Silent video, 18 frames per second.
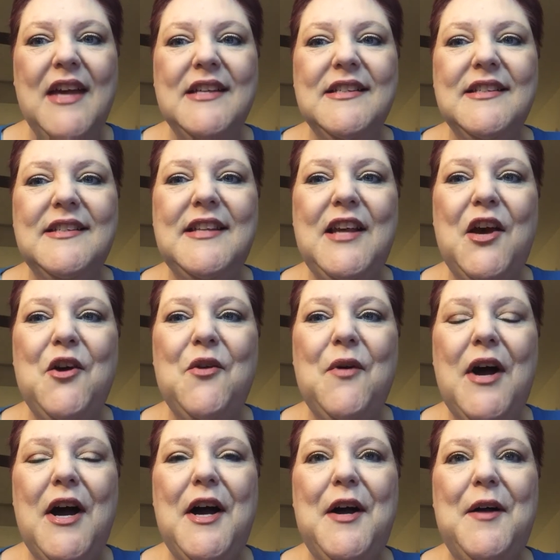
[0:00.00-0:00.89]

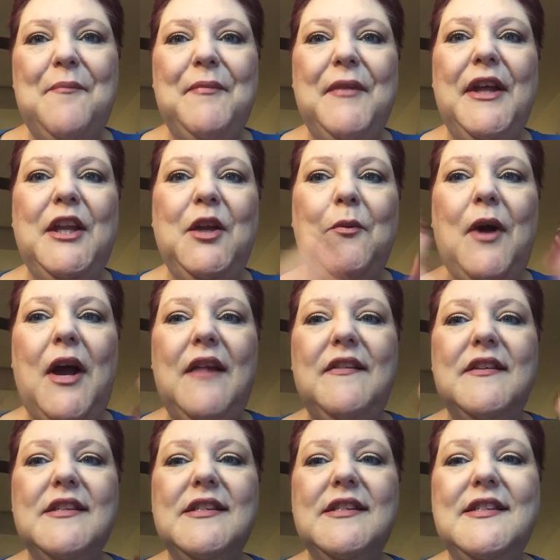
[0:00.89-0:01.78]
So anyway,
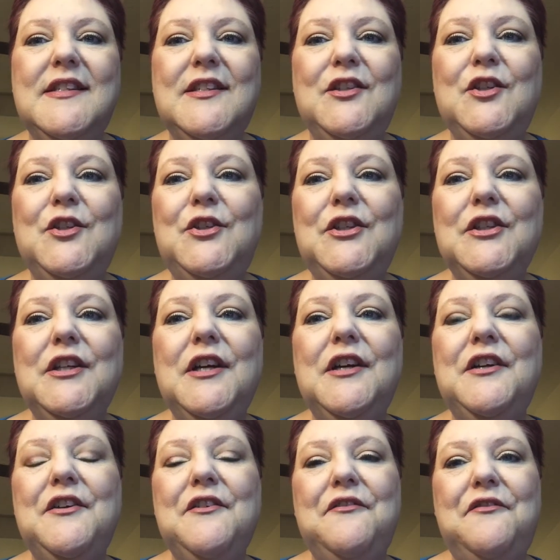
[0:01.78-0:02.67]
this is the look
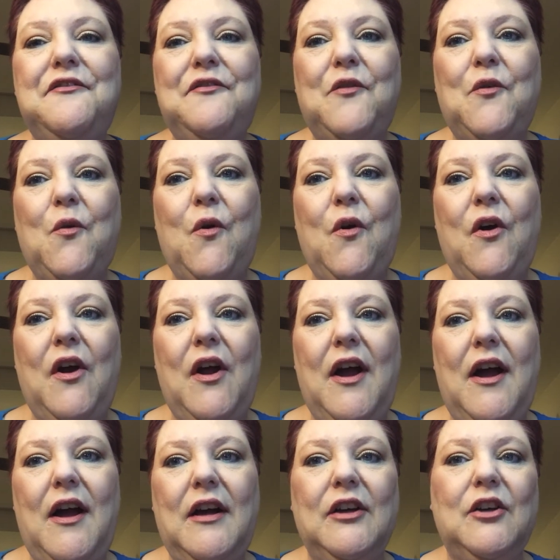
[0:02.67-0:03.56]

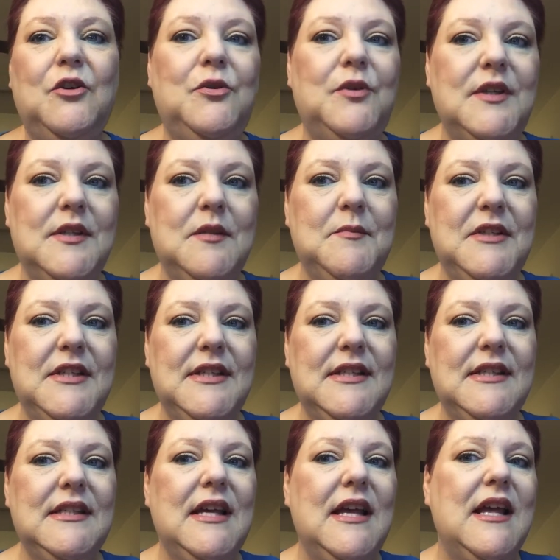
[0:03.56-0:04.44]
for
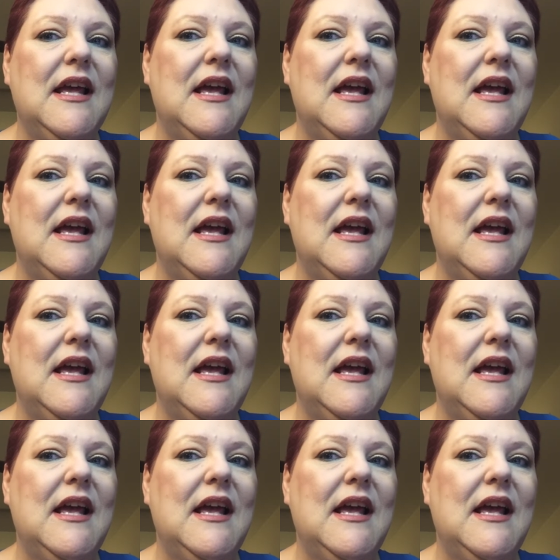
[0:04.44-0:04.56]
Christmas